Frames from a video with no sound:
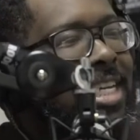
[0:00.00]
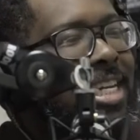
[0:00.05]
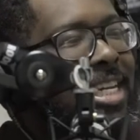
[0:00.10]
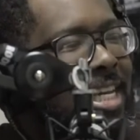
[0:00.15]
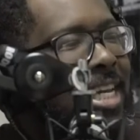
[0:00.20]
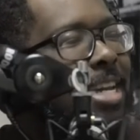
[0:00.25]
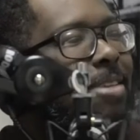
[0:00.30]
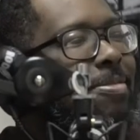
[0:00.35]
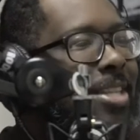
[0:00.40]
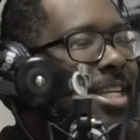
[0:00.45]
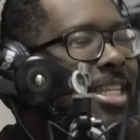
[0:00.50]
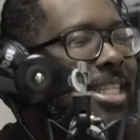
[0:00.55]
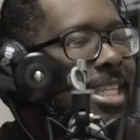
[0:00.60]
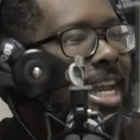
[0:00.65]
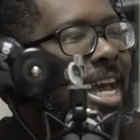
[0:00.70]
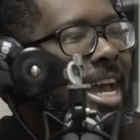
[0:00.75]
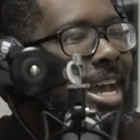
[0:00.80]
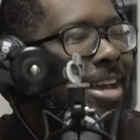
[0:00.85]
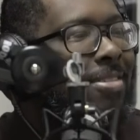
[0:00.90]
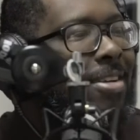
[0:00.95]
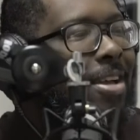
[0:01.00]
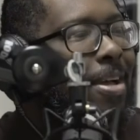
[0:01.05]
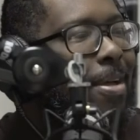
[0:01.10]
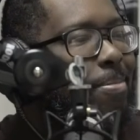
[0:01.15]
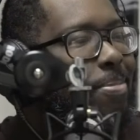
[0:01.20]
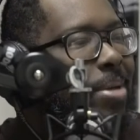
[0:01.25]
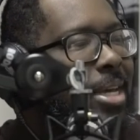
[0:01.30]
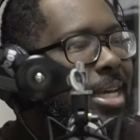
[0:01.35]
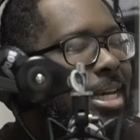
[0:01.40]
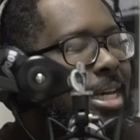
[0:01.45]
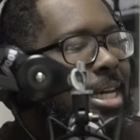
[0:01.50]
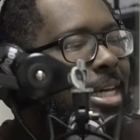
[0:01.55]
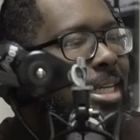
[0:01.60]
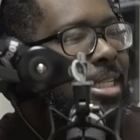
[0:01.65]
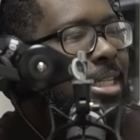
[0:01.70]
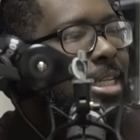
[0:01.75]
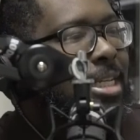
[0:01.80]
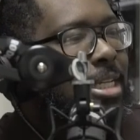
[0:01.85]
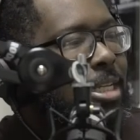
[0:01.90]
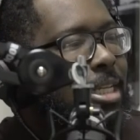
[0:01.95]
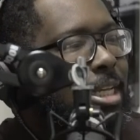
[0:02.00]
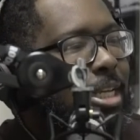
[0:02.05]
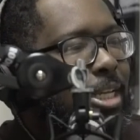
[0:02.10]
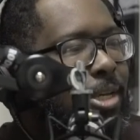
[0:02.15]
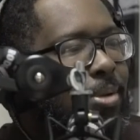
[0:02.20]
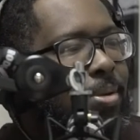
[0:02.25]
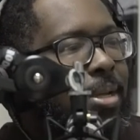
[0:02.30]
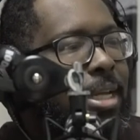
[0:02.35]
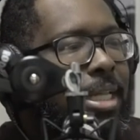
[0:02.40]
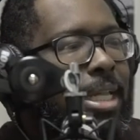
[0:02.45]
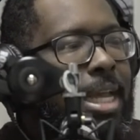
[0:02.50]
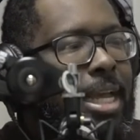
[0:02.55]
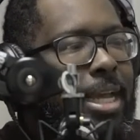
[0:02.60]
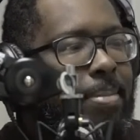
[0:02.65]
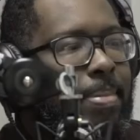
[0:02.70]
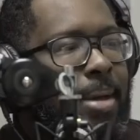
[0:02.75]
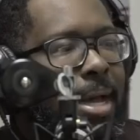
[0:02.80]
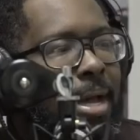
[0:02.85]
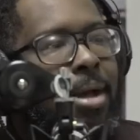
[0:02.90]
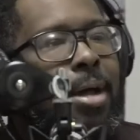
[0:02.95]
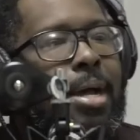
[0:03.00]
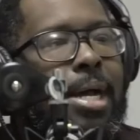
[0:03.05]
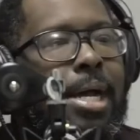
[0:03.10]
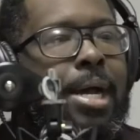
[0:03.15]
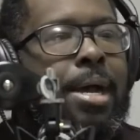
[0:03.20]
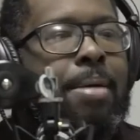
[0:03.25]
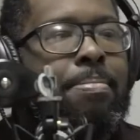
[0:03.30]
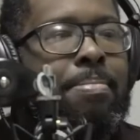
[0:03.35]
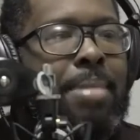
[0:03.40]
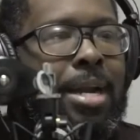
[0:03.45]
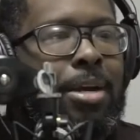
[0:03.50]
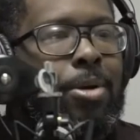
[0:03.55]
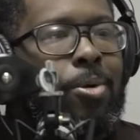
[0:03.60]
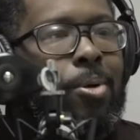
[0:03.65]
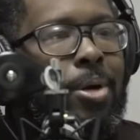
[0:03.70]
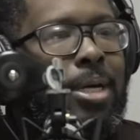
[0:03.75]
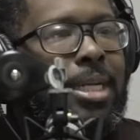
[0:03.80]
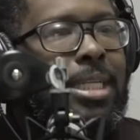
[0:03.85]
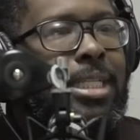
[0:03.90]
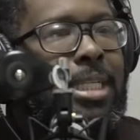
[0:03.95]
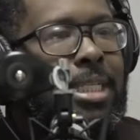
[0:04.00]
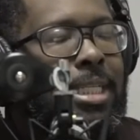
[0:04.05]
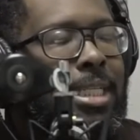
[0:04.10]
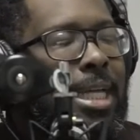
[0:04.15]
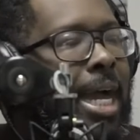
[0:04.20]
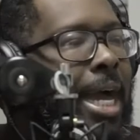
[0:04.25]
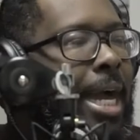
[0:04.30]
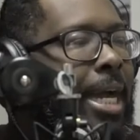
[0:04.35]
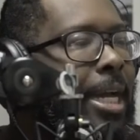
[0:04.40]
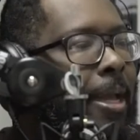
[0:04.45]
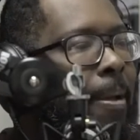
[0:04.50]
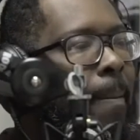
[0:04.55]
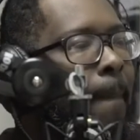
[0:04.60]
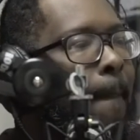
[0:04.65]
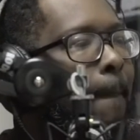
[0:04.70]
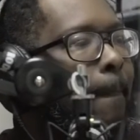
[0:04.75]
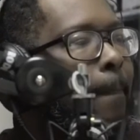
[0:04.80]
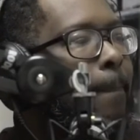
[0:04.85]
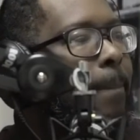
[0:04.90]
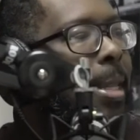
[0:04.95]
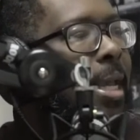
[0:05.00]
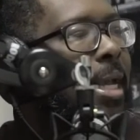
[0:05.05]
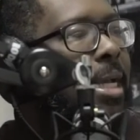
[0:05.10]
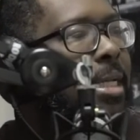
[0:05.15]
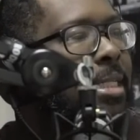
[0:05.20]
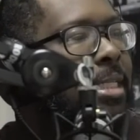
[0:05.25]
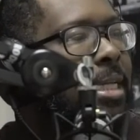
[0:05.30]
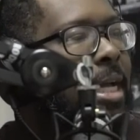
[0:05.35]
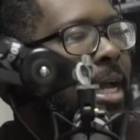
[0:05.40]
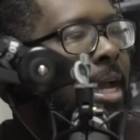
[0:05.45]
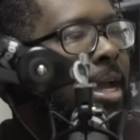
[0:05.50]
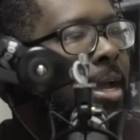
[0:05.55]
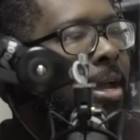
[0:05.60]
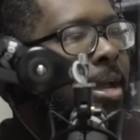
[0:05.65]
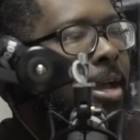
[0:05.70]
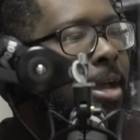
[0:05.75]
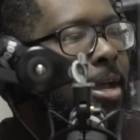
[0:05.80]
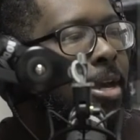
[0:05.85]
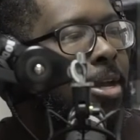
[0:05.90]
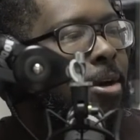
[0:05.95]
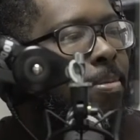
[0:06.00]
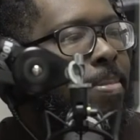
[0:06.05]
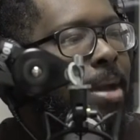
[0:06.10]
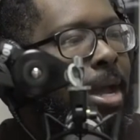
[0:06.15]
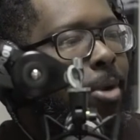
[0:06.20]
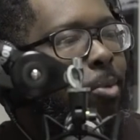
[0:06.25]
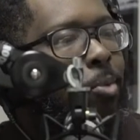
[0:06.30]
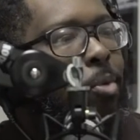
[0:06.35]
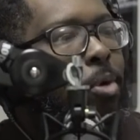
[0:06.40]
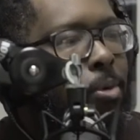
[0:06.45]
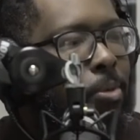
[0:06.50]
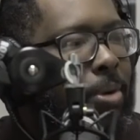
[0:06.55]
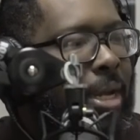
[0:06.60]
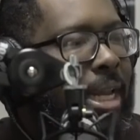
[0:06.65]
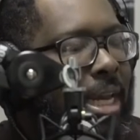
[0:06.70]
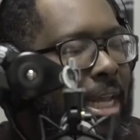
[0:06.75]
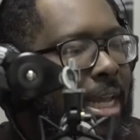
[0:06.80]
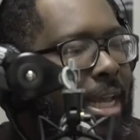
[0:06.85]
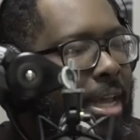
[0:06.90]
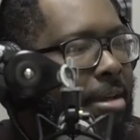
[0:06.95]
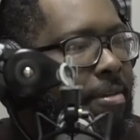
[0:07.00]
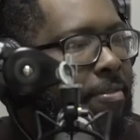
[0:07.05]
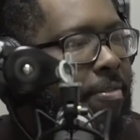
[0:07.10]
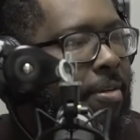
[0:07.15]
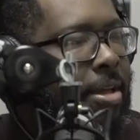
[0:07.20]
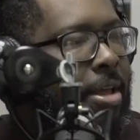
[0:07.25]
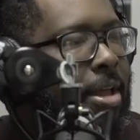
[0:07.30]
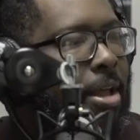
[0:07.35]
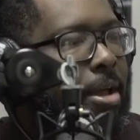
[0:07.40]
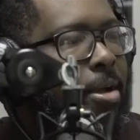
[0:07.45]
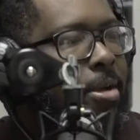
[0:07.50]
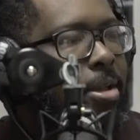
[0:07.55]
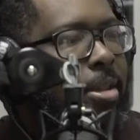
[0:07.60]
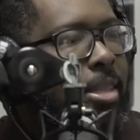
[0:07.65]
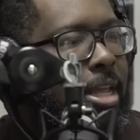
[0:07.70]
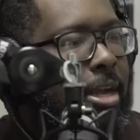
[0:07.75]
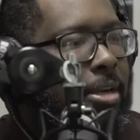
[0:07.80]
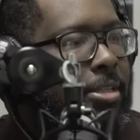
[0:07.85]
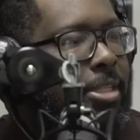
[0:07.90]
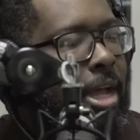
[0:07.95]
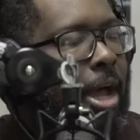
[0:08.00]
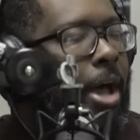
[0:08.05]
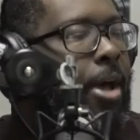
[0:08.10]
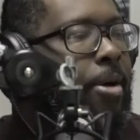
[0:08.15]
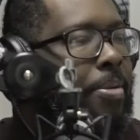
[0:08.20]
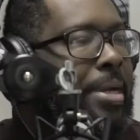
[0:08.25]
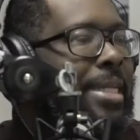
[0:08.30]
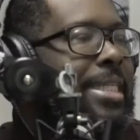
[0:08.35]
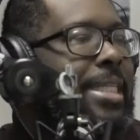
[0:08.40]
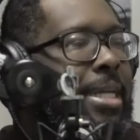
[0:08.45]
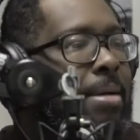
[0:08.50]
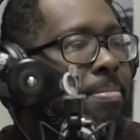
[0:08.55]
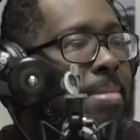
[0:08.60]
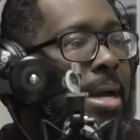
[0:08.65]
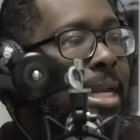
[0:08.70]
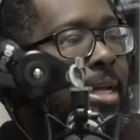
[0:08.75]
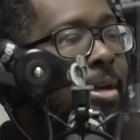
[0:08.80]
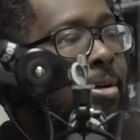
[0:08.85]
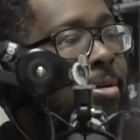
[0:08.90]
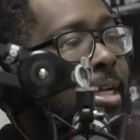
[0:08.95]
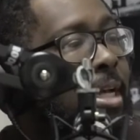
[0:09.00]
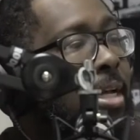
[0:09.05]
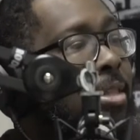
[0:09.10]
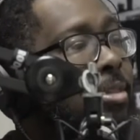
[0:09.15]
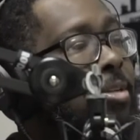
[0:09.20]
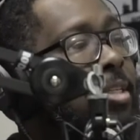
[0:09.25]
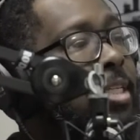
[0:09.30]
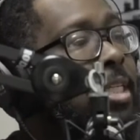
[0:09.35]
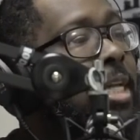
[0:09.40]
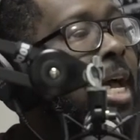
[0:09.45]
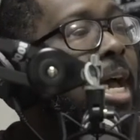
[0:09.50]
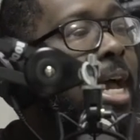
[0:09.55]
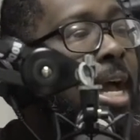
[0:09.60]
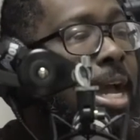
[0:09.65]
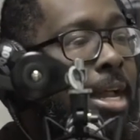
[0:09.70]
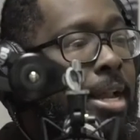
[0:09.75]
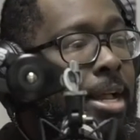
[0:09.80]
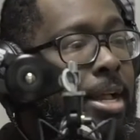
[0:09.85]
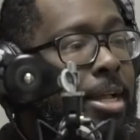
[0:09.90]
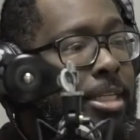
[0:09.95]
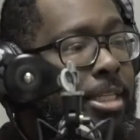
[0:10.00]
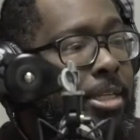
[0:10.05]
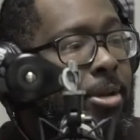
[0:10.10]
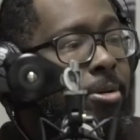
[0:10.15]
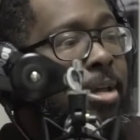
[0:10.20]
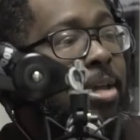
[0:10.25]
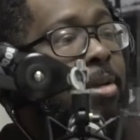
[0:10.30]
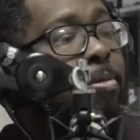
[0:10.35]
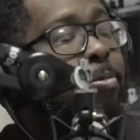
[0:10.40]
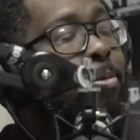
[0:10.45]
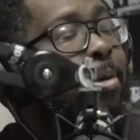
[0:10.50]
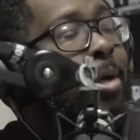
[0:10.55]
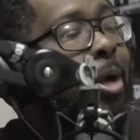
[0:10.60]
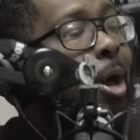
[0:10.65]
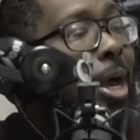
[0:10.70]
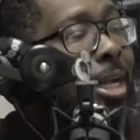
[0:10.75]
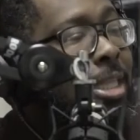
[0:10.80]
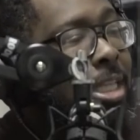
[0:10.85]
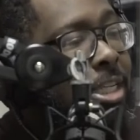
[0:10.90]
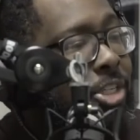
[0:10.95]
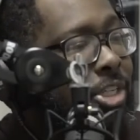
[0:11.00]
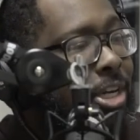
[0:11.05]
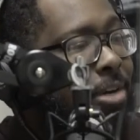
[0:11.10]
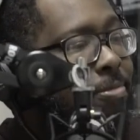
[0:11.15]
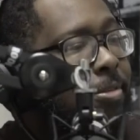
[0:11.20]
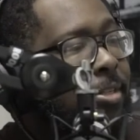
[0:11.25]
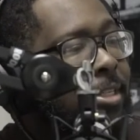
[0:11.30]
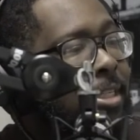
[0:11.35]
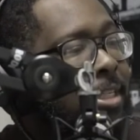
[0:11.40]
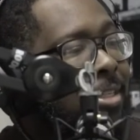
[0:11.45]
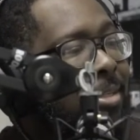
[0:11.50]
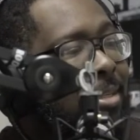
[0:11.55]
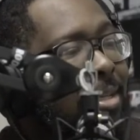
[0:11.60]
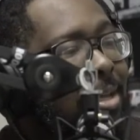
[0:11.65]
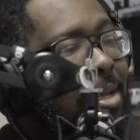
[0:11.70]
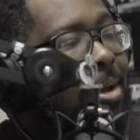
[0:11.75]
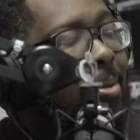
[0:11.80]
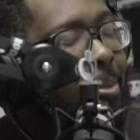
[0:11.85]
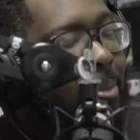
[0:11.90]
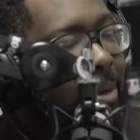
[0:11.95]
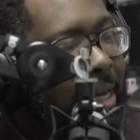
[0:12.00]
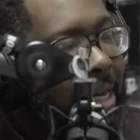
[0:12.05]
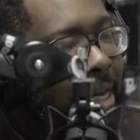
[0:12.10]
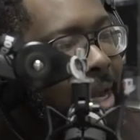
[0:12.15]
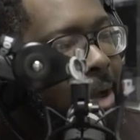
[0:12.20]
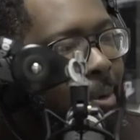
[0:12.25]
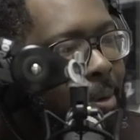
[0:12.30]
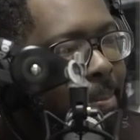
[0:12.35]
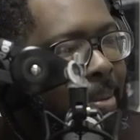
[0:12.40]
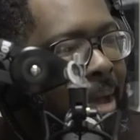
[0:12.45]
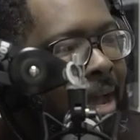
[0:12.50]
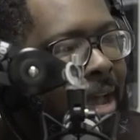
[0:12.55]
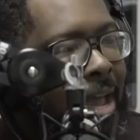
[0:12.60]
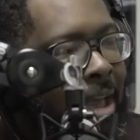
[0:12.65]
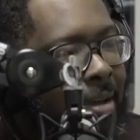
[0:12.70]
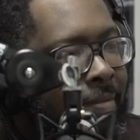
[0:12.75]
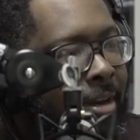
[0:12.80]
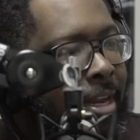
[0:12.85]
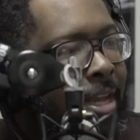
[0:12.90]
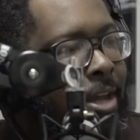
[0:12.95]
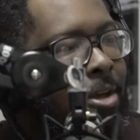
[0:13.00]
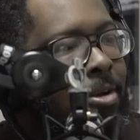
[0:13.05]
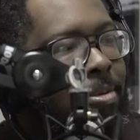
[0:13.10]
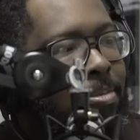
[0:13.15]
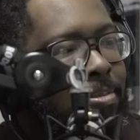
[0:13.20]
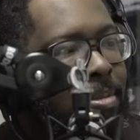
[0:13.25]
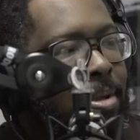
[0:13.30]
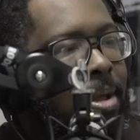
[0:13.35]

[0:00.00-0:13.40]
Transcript: live this life because the, the unique thing about uh, minority society is that no matter where we live, there's always somebody on the other side. So if we are the Jeffersons, we know about having to go